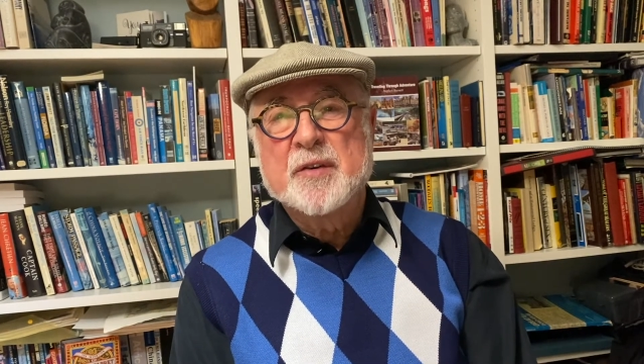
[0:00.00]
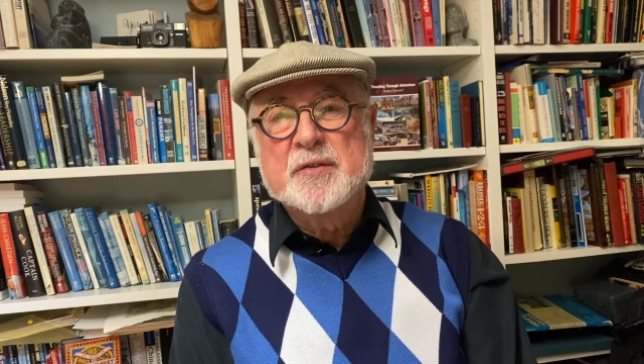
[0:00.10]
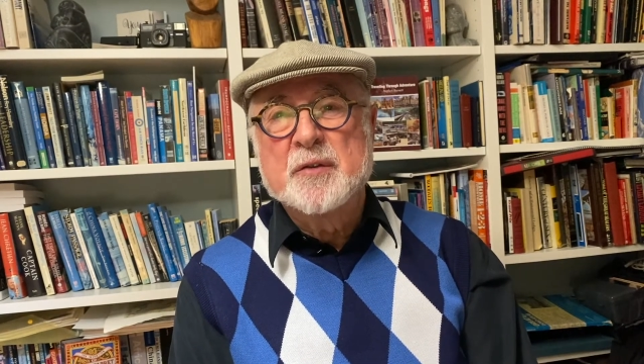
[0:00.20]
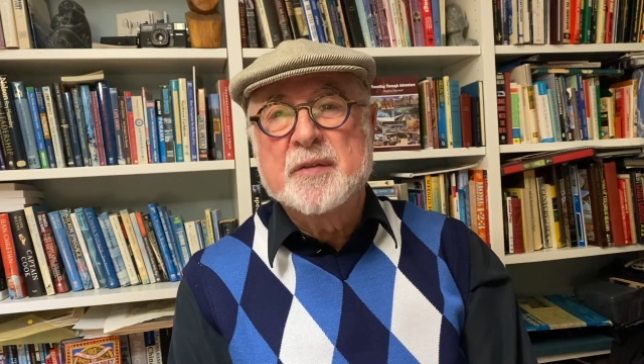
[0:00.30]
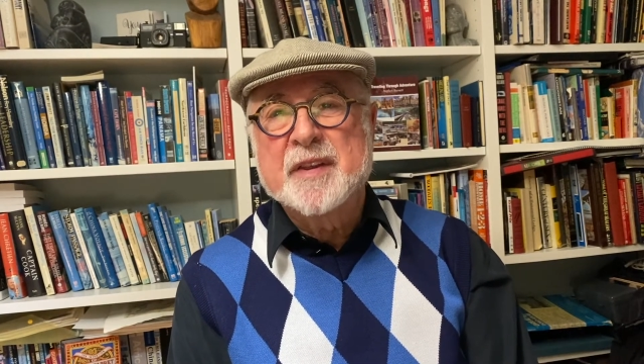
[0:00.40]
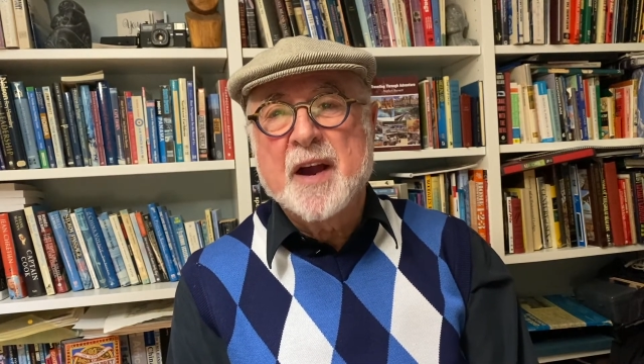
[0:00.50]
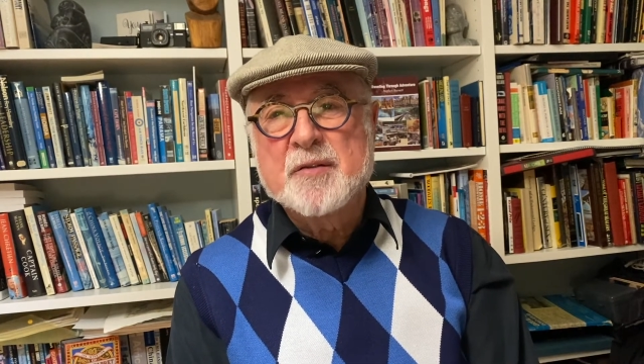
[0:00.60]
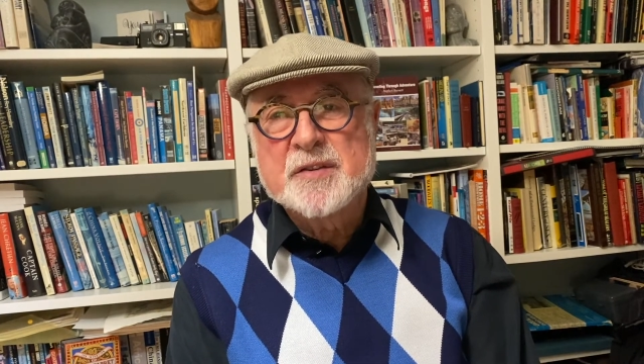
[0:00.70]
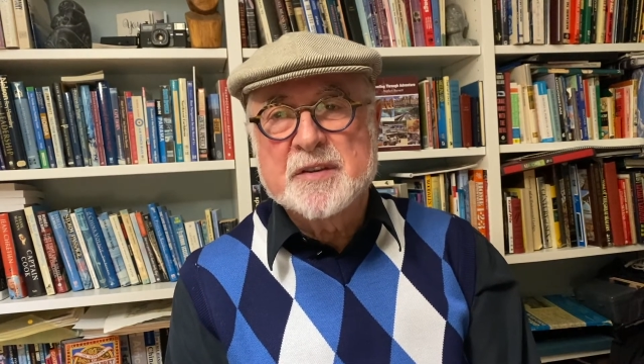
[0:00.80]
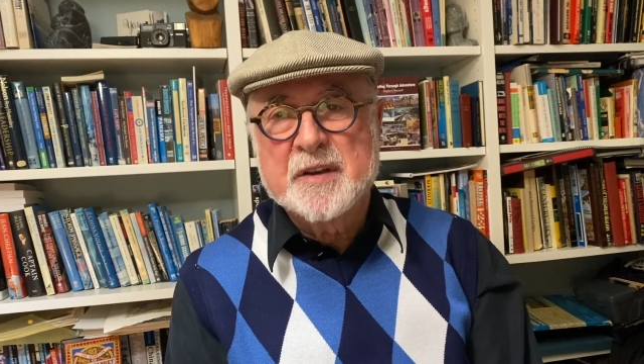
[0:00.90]

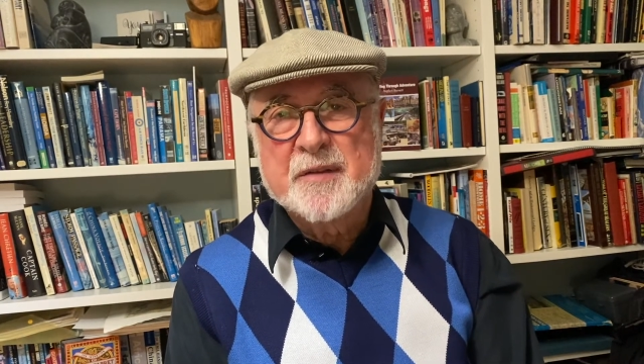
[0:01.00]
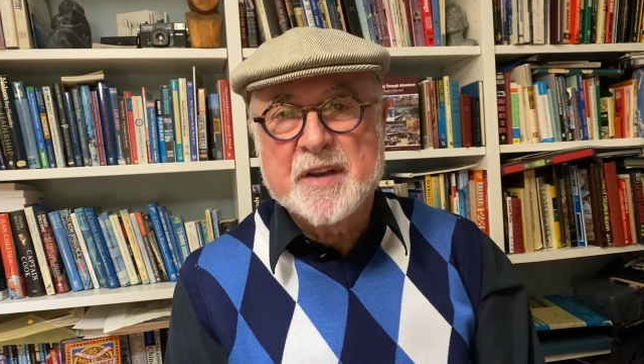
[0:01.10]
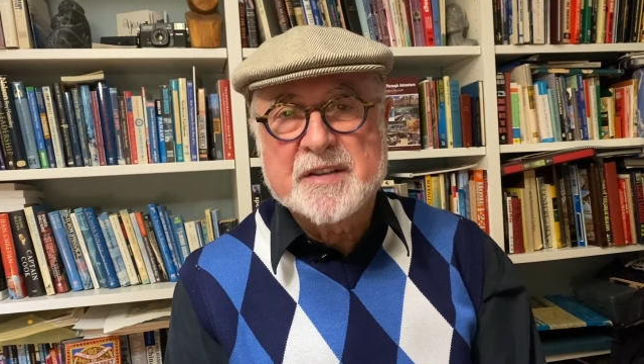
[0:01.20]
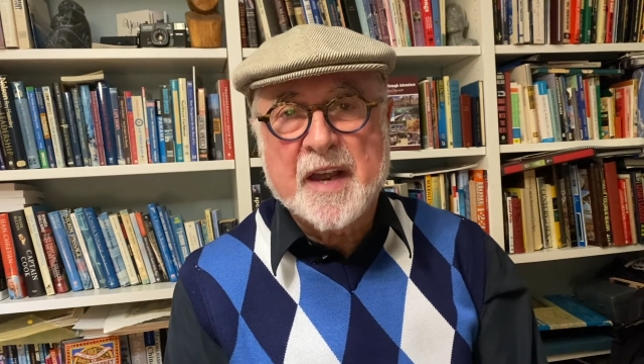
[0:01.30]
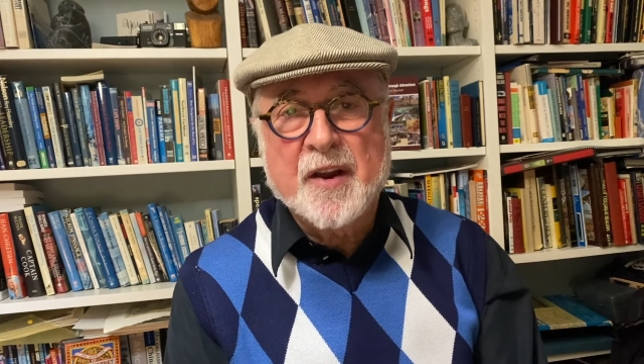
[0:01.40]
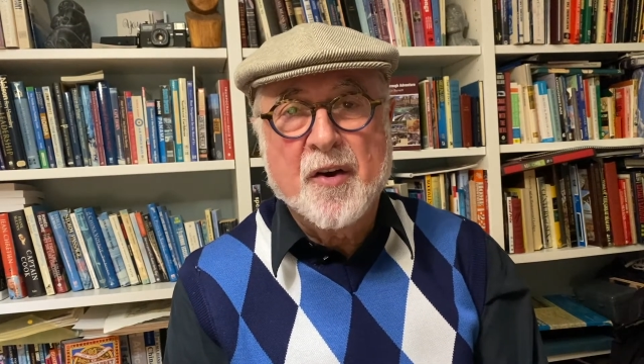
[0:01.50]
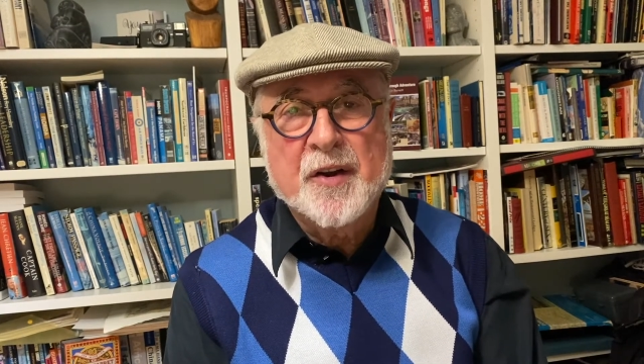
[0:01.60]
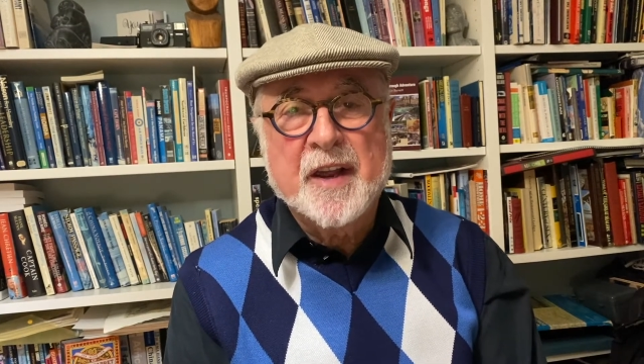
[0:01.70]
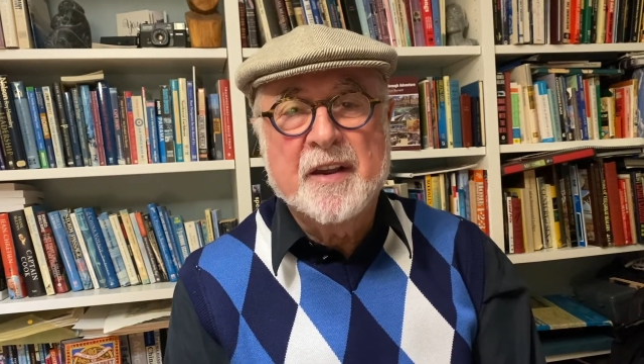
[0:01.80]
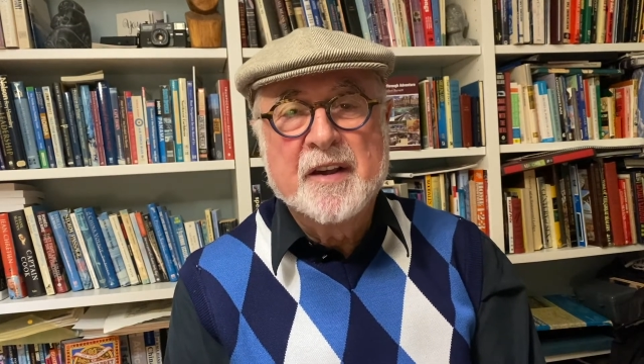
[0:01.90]
2,000 of these
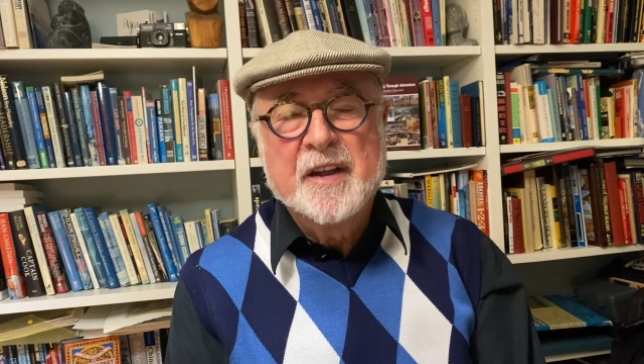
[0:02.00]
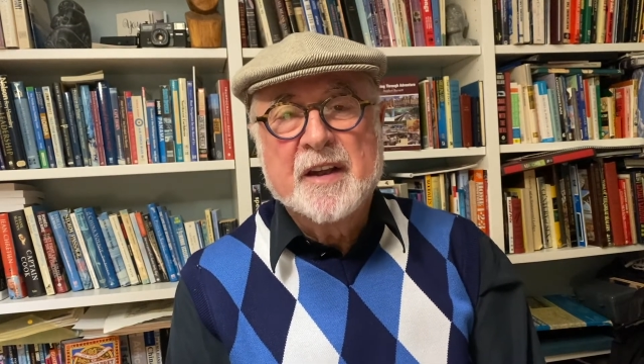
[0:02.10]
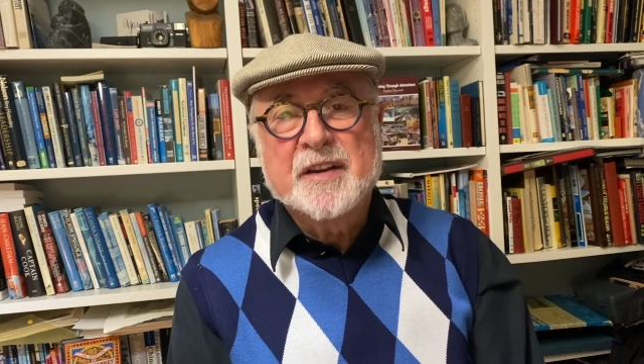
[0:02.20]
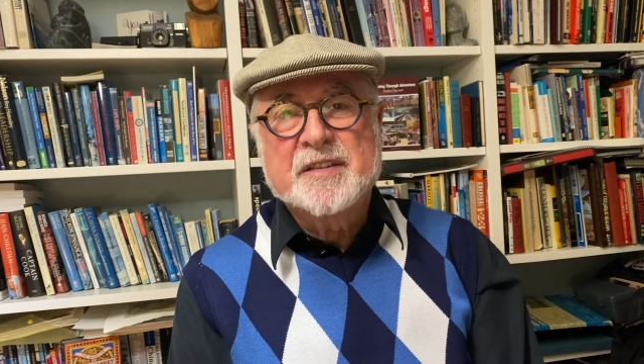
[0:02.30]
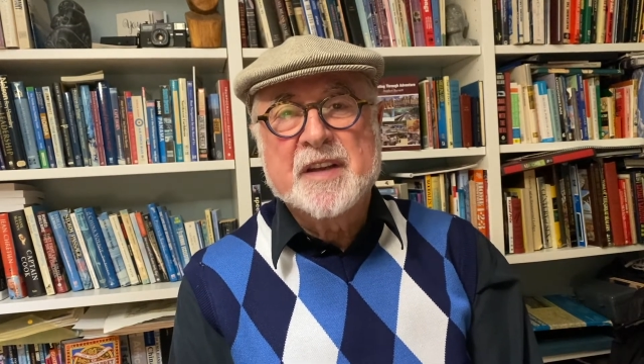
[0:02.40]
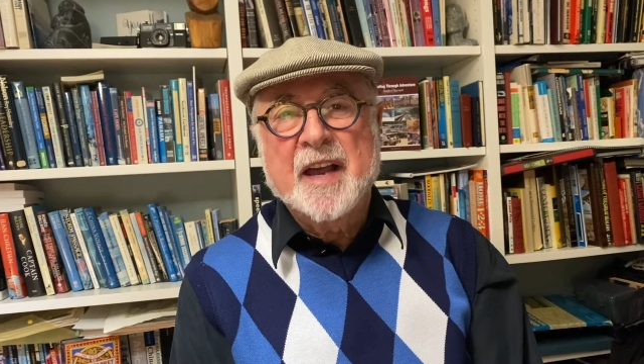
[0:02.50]
iconic and